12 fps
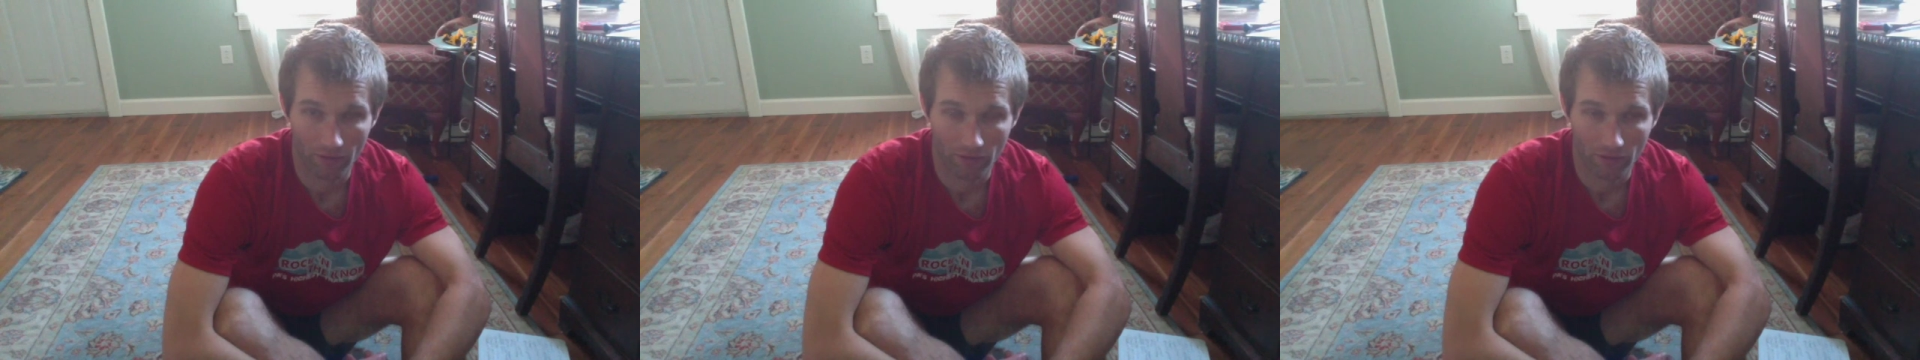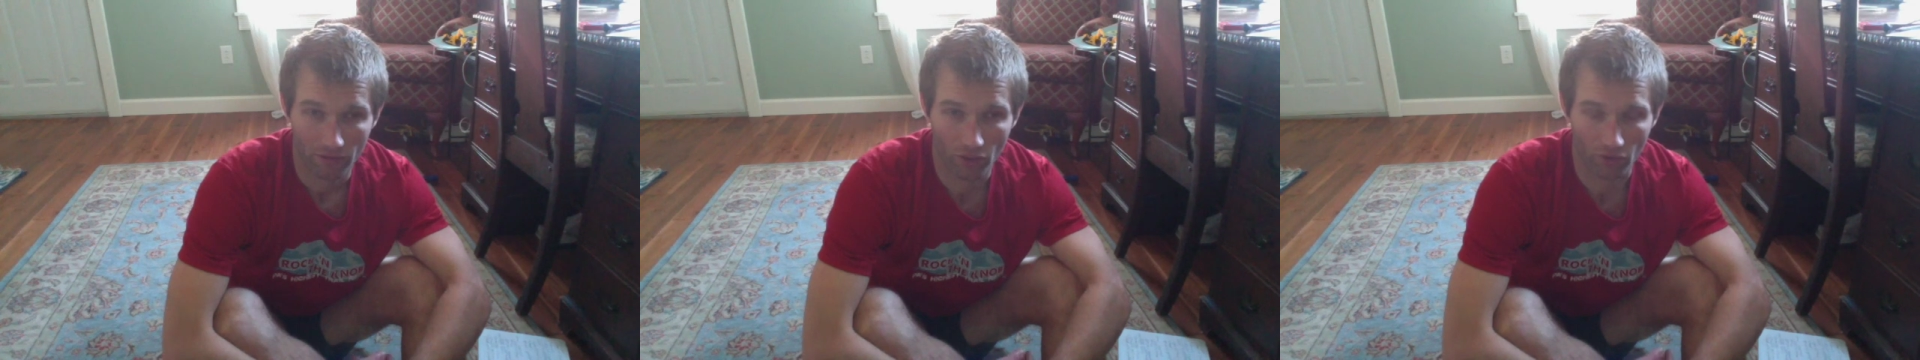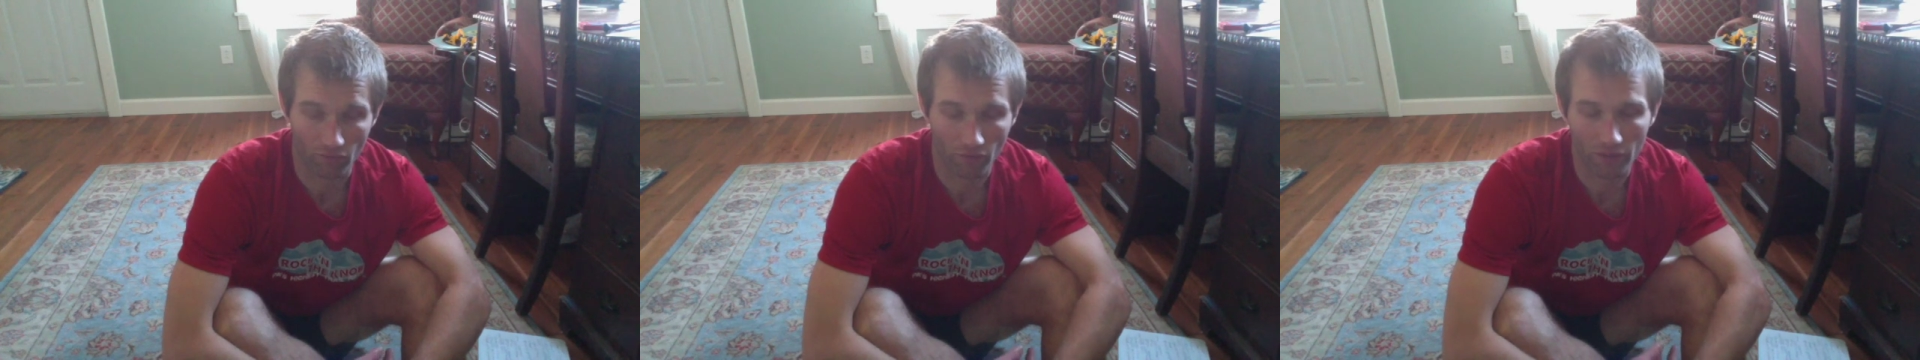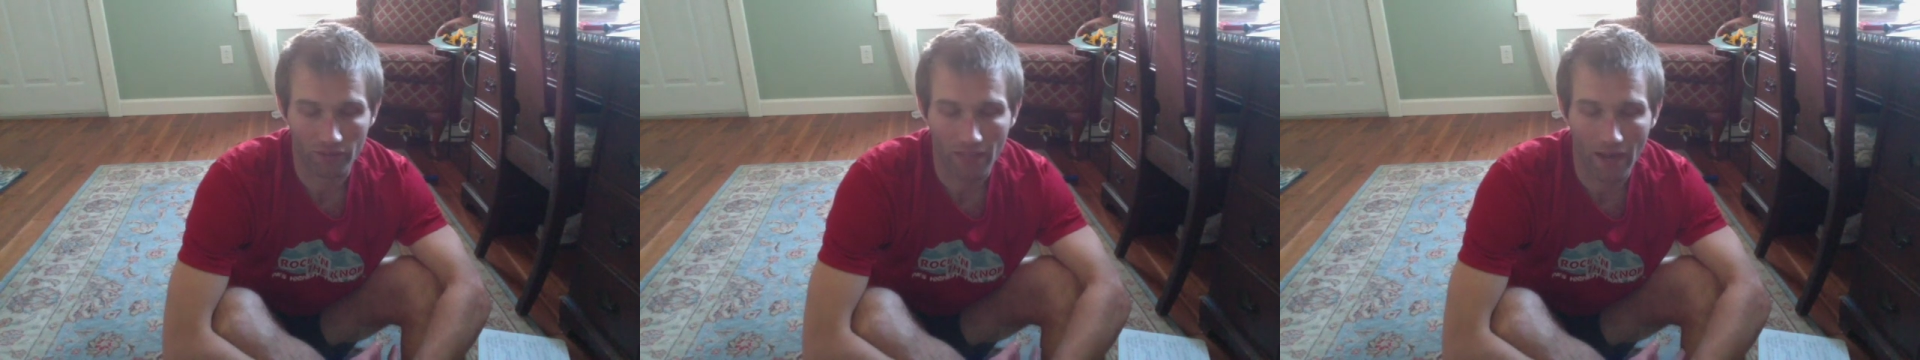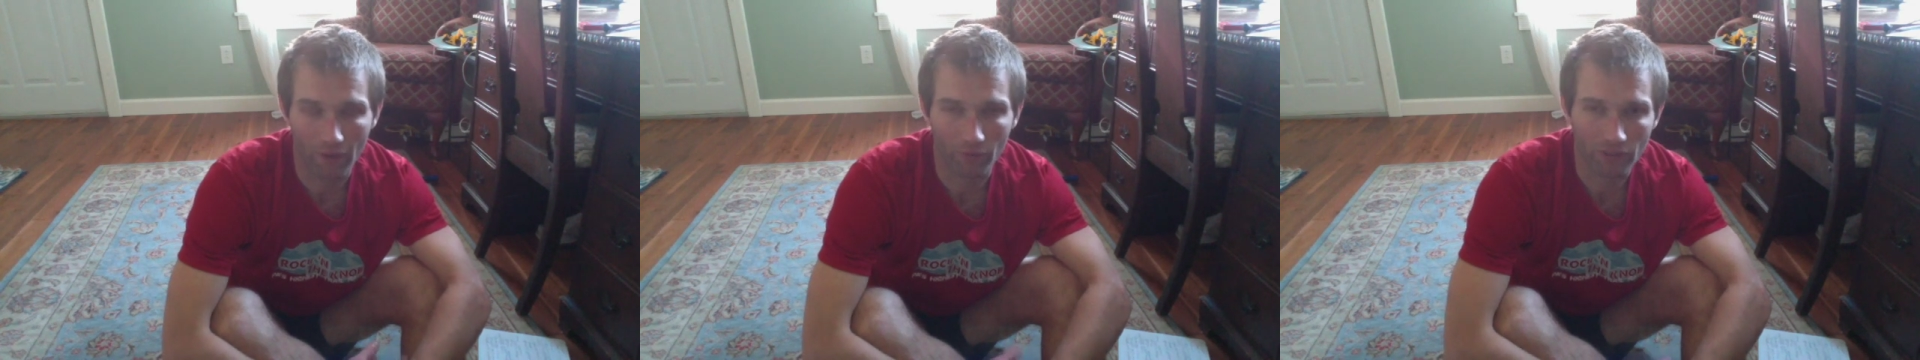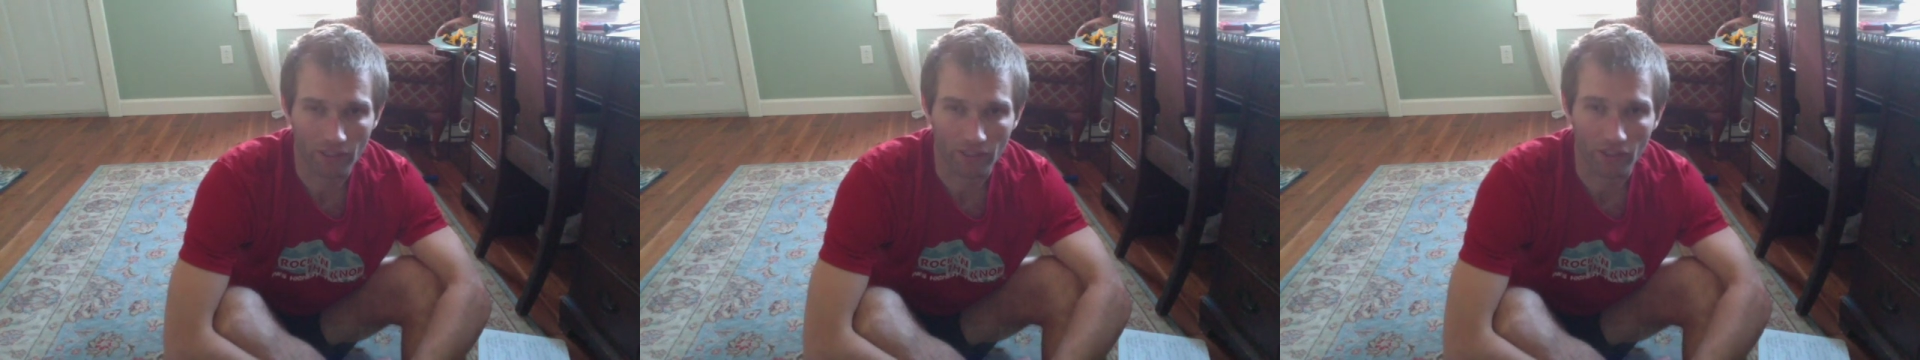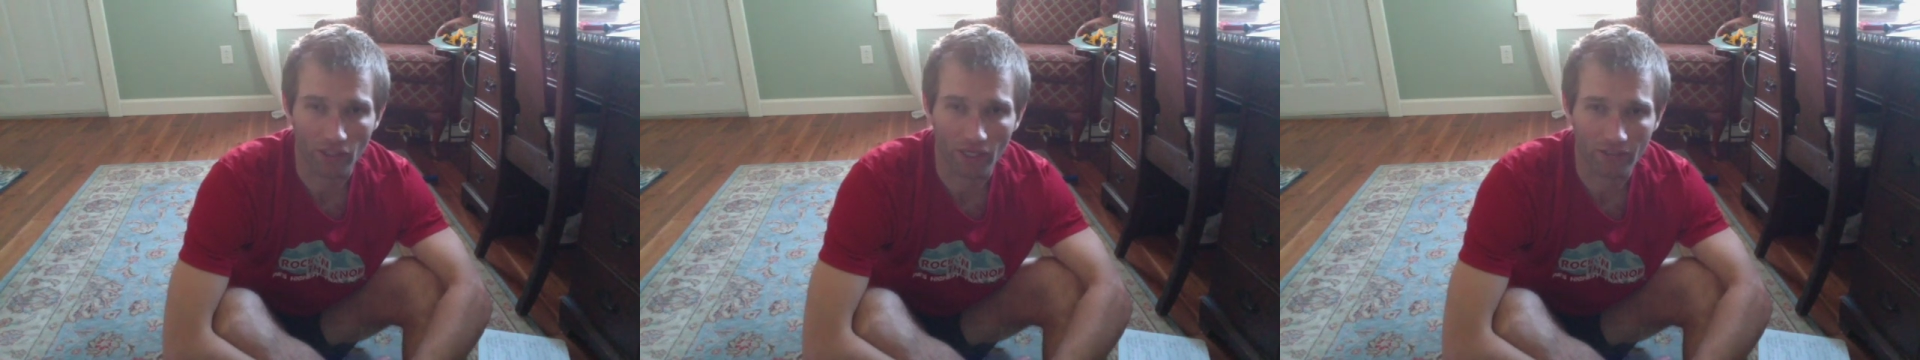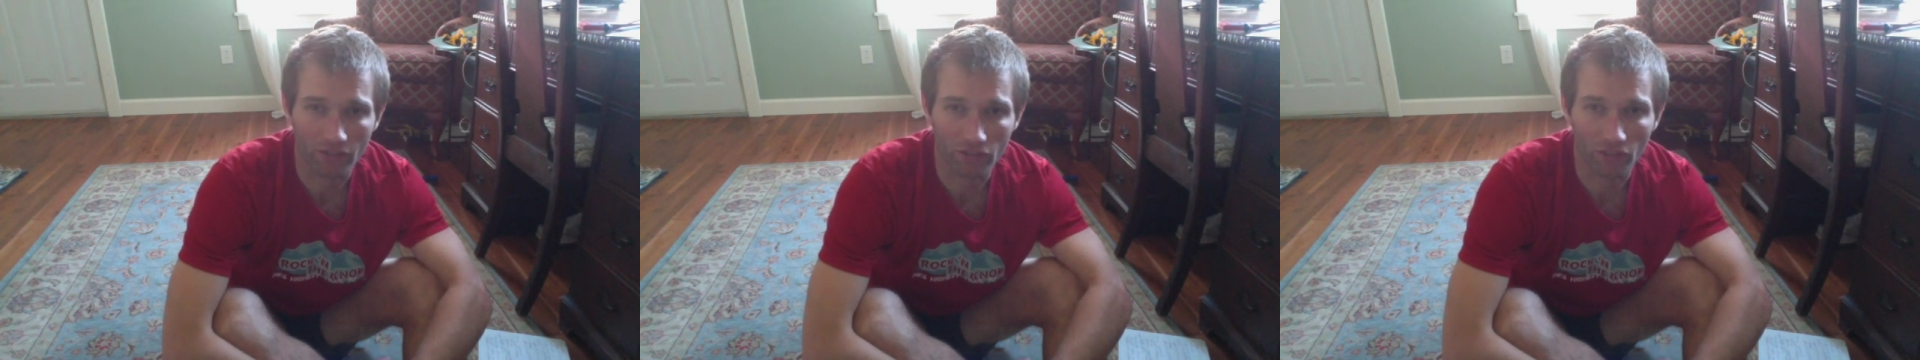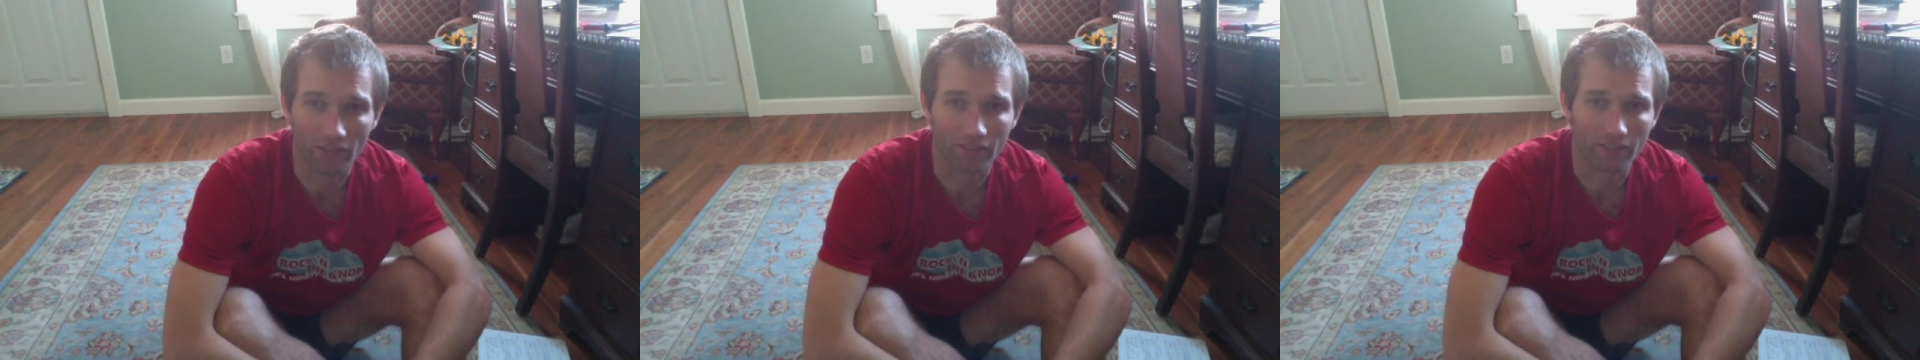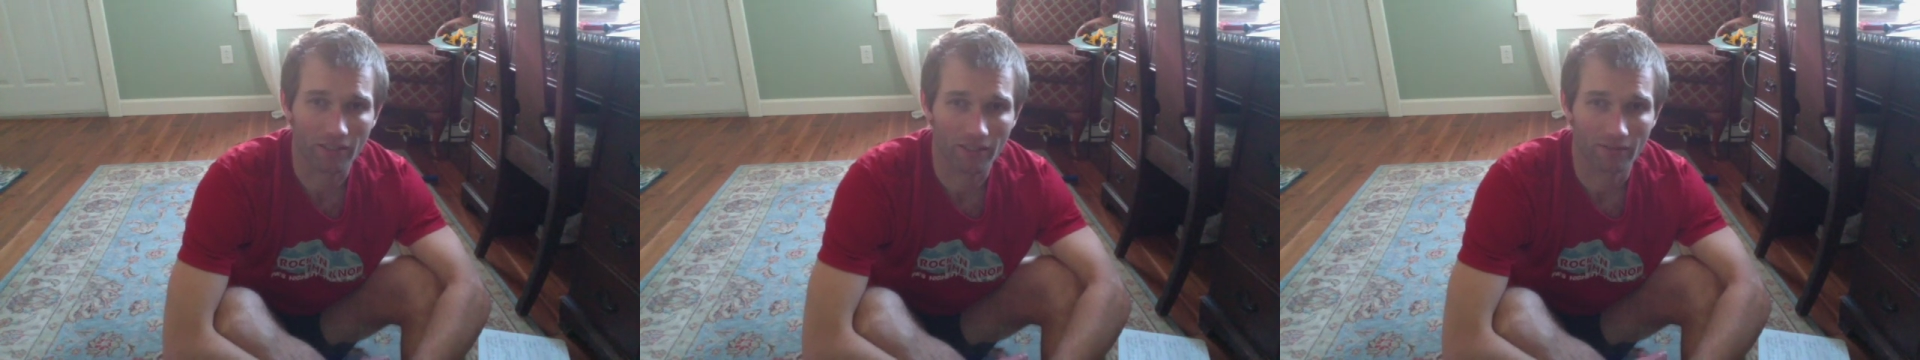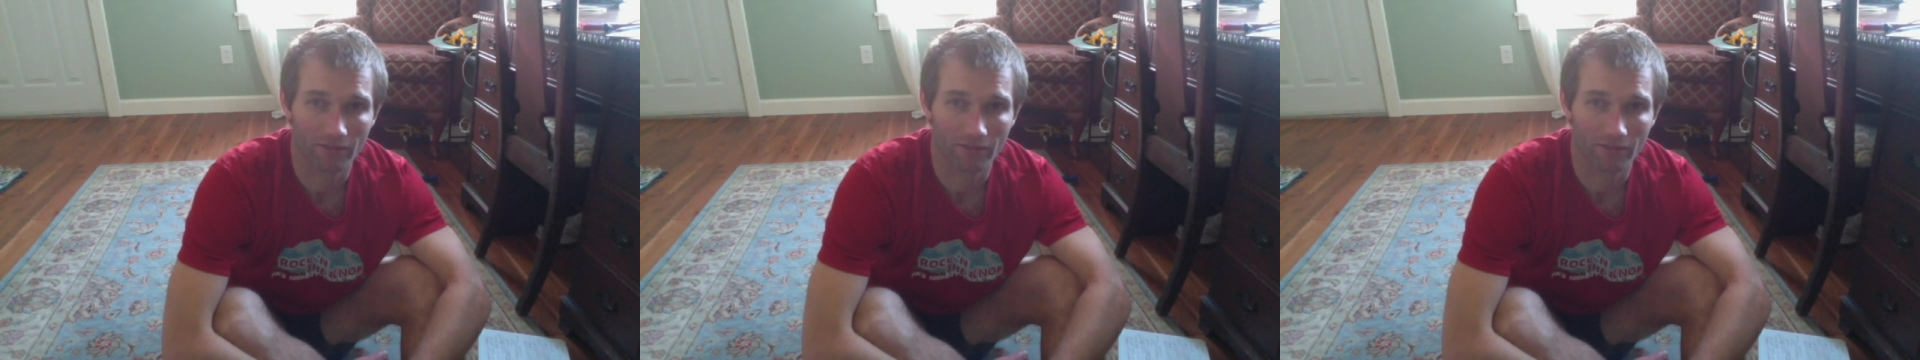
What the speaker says: So at first, I would suggest just